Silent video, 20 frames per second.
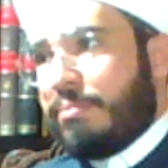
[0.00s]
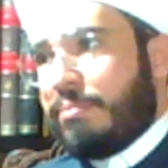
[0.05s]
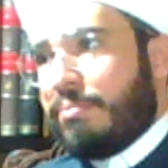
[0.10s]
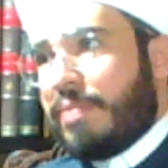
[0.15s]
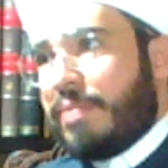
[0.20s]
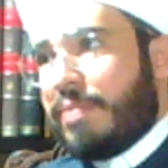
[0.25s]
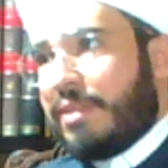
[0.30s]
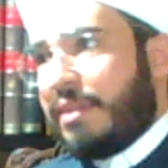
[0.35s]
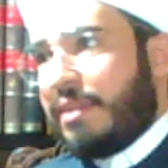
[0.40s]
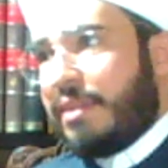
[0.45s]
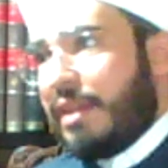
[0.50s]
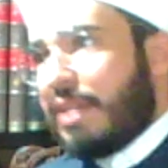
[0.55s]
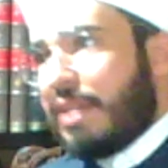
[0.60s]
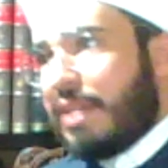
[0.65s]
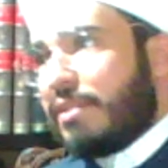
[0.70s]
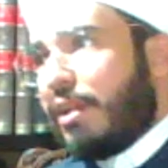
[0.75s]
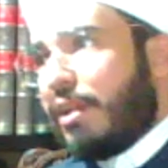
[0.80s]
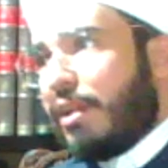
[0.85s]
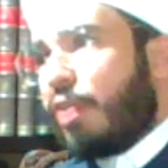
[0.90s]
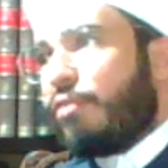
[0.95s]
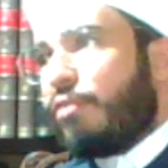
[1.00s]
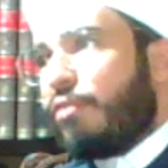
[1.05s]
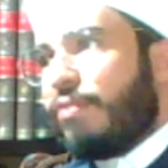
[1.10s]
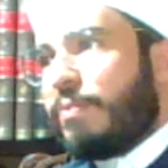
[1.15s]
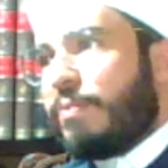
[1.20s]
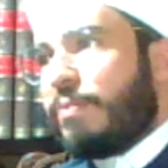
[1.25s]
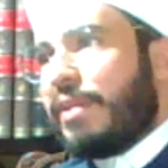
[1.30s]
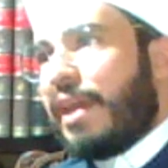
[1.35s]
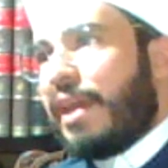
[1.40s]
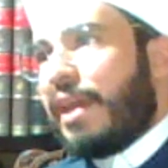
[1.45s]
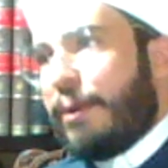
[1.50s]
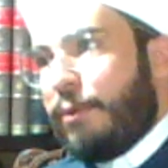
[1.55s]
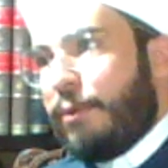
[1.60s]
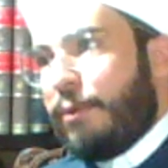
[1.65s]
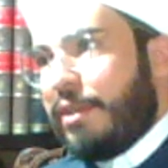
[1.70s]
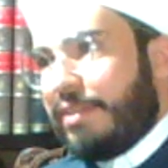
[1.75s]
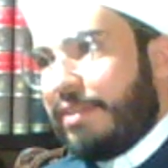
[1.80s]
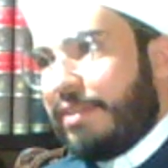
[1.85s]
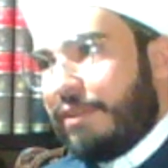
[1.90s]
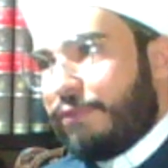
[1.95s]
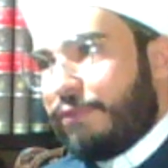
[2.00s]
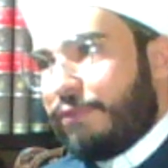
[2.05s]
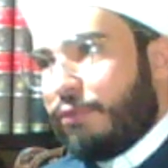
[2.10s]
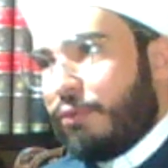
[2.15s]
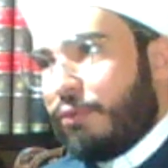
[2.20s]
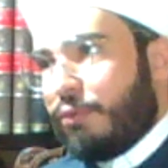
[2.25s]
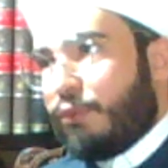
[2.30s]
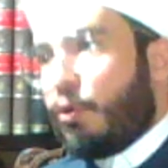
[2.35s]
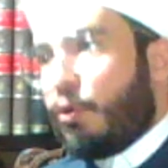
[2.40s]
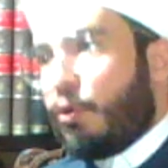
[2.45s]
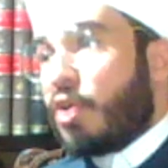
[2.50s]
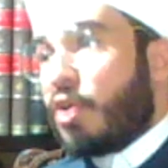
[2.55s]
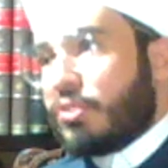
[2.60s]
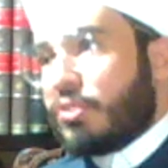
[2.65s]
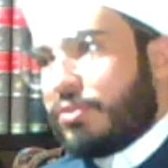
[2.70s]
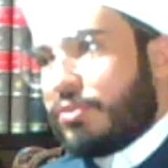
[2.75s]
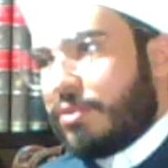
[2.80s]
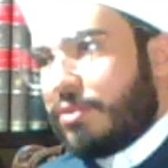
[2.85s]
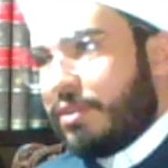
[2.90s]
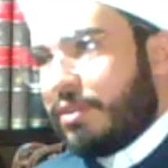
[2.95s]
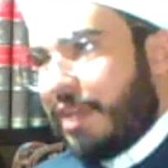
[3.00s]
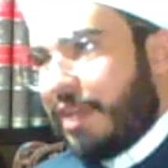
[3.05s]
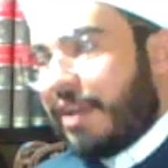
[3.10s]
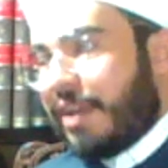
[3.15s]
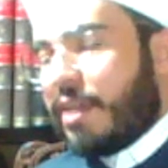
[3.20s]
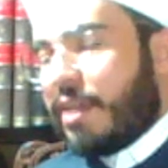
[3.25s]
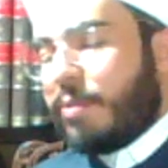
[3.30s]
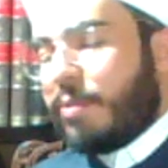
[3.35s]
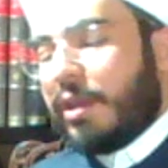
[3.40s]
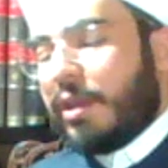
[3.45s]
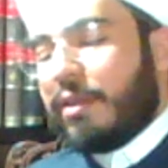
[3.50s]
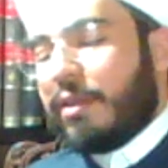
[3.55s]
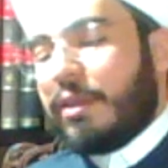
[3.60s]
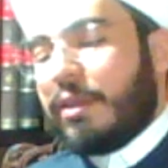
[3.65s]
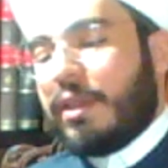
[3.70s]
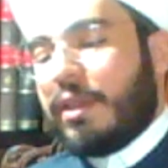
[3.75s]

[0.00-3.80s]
there is a lot of ibtila waiting for us, the Hanabila.